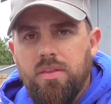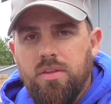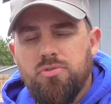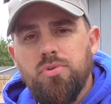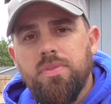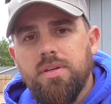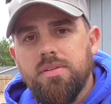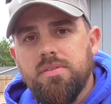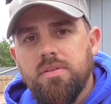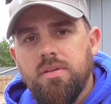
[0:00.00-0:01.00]
The truth
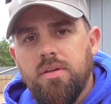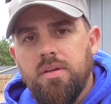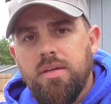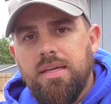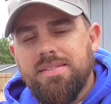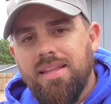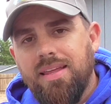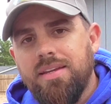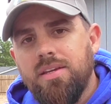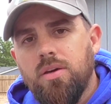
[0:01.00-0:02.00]
is that
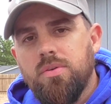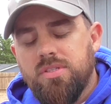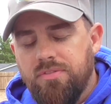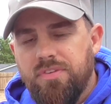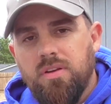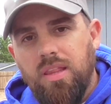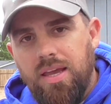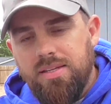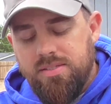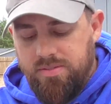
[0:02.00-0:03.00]
letting go is to fear
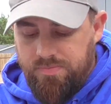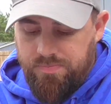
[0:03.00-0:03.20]
less,